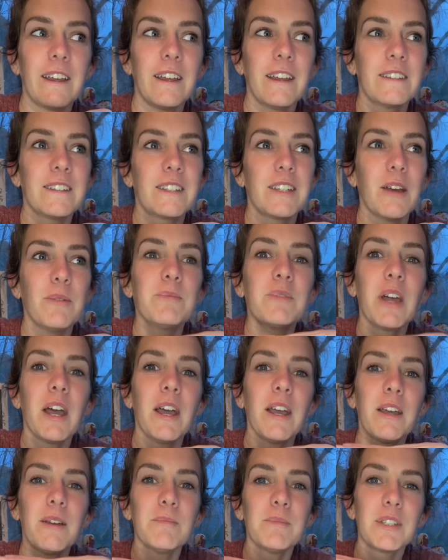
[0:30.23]

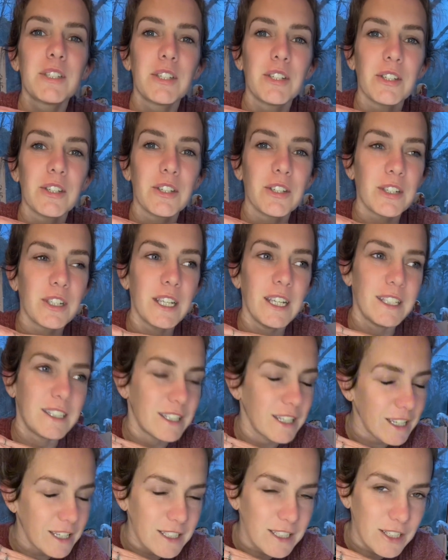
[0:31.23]
sometimes it's
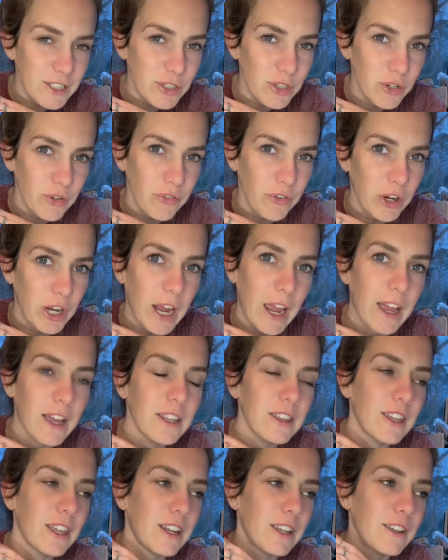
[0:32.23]
easy to
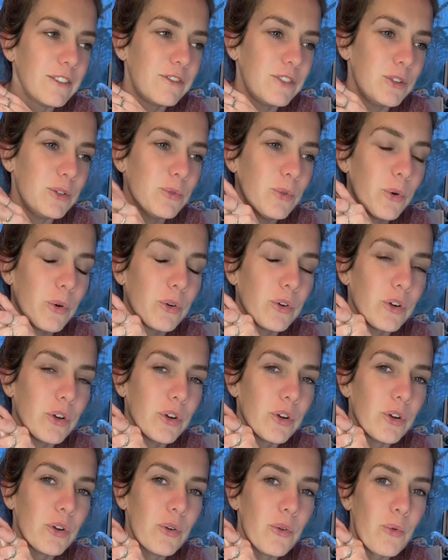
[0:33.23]
forget that if you
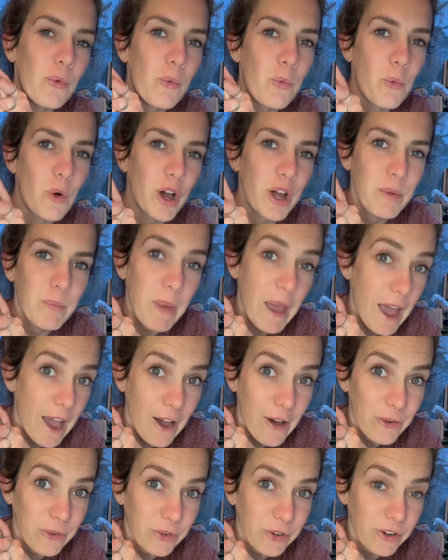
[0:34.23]
order 1
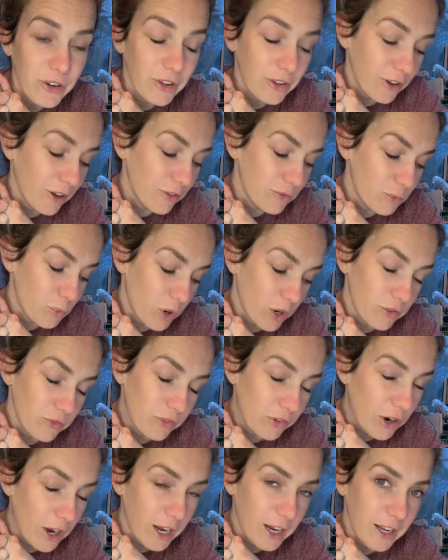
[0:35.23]
pound of one
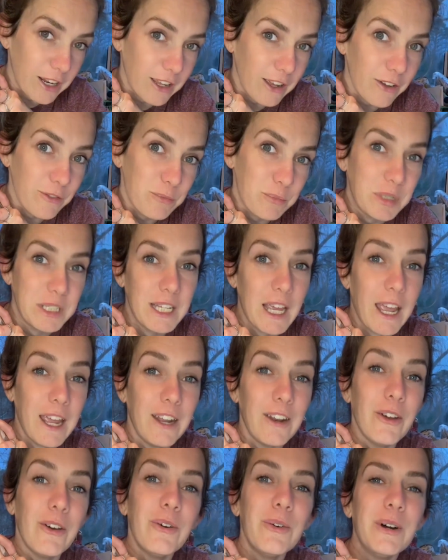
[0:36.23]
variety of
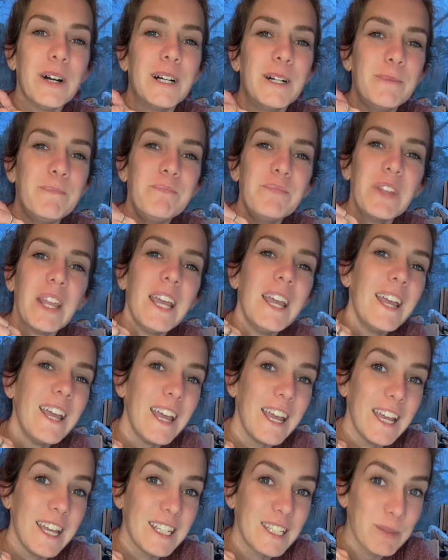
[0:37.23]
potato,
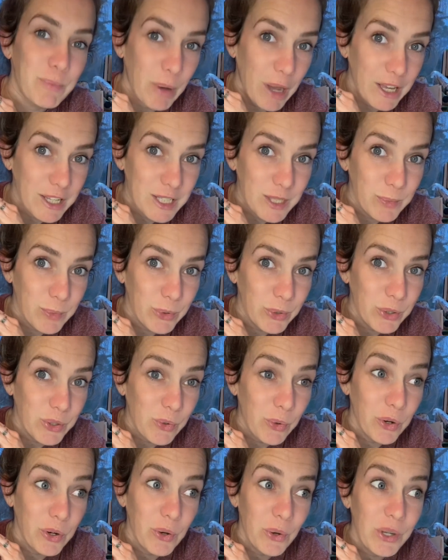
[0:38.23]
it's possible
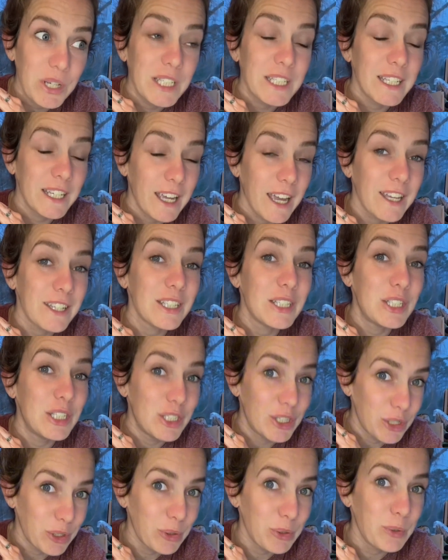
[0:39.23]
you're going to get
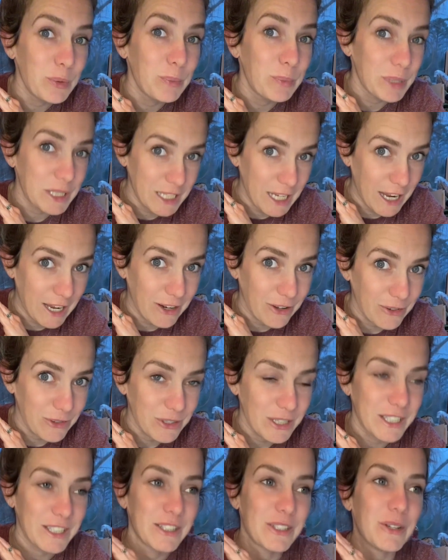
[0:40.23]
2
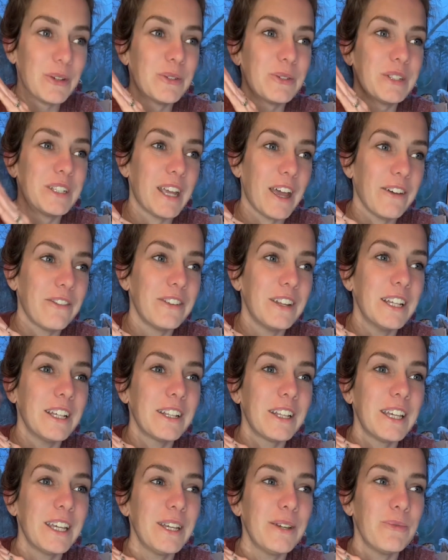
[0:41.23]
potatoes. So
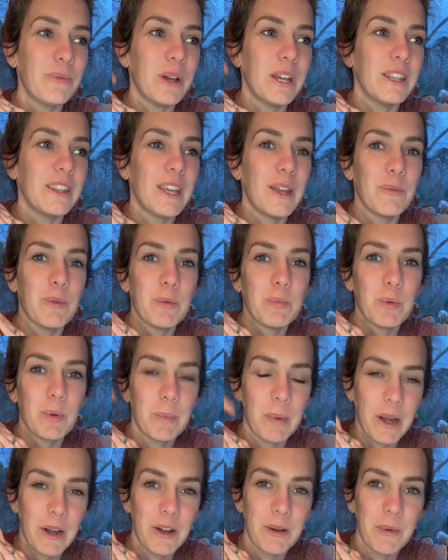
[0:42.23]
definitely when they were
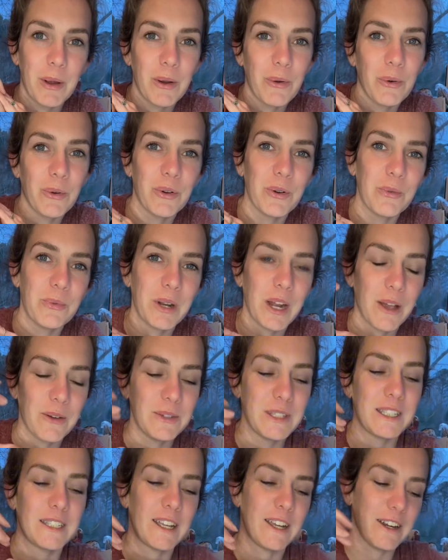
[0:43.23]
preparing my order when I
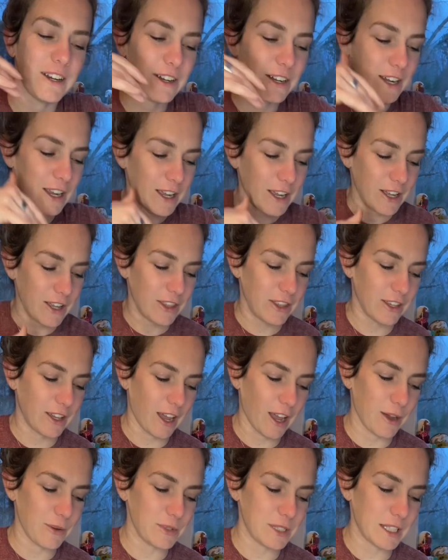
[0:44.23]
was there, the
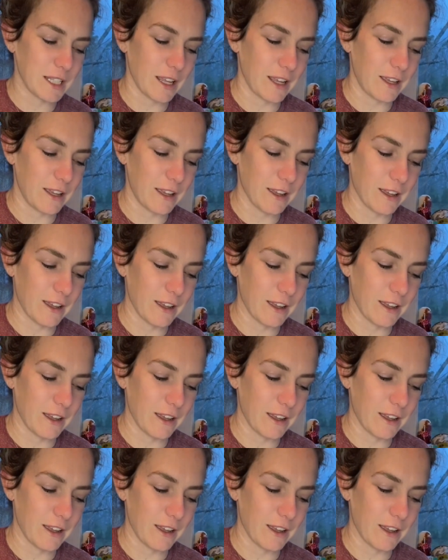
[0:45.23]
guy was like,